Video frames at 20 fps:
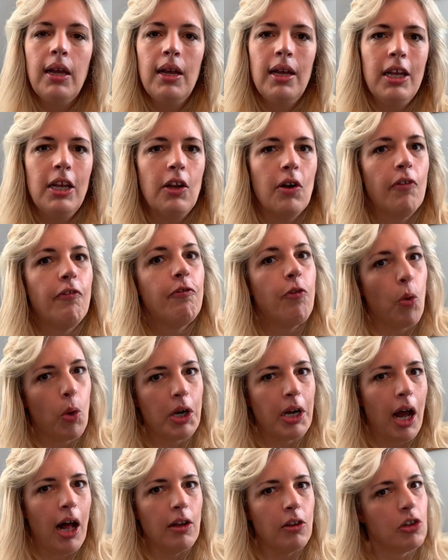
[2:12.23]
You know,
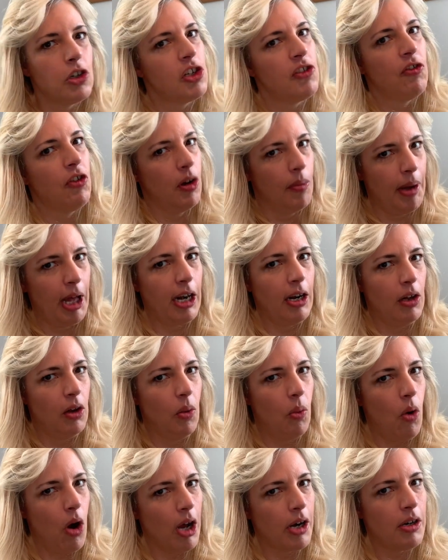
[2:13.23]
$4 for a bottle
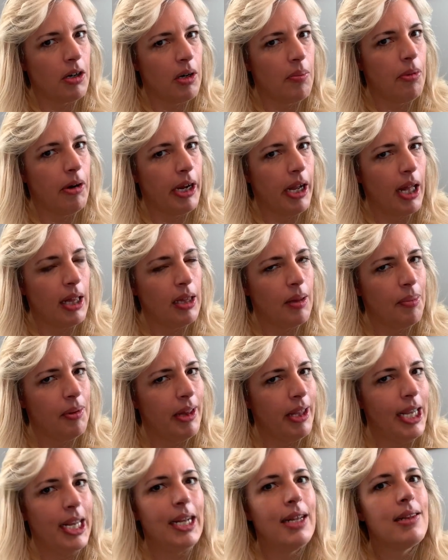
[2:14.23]
of water to bring on the
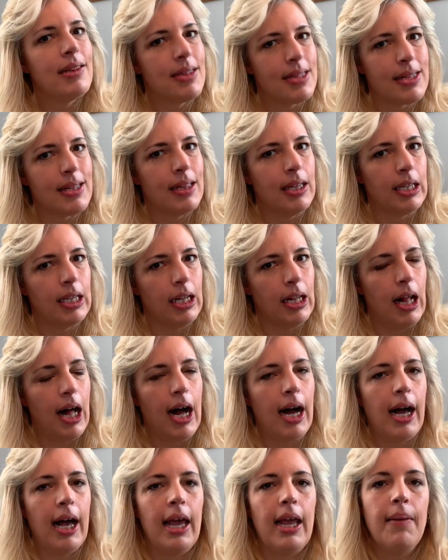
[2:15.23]
plane, it's a little
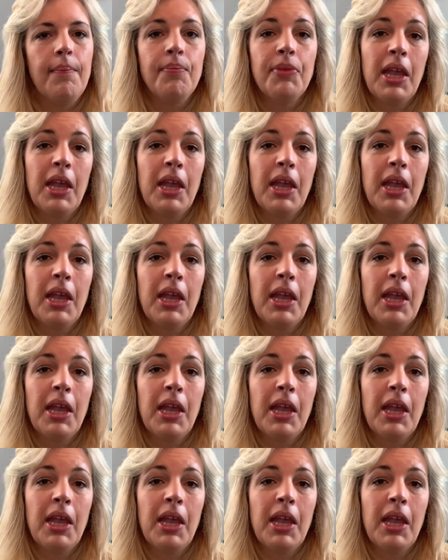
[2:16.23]
high.